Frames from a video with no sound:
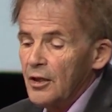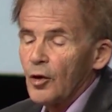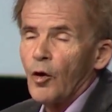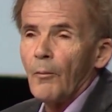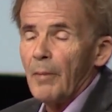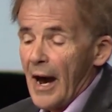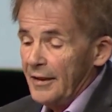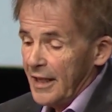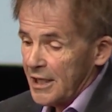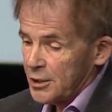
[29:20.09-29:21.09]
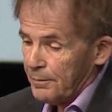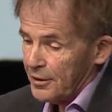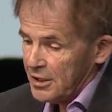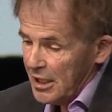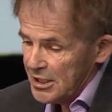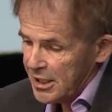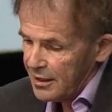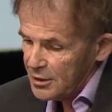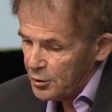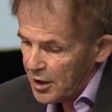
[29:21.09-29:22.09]
The combined expertise
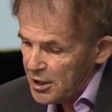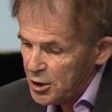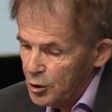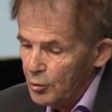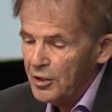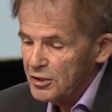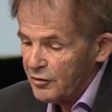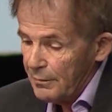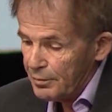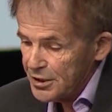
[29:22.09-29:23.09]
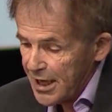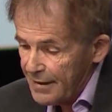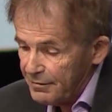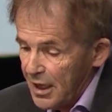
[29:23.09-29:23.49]
that education unions represent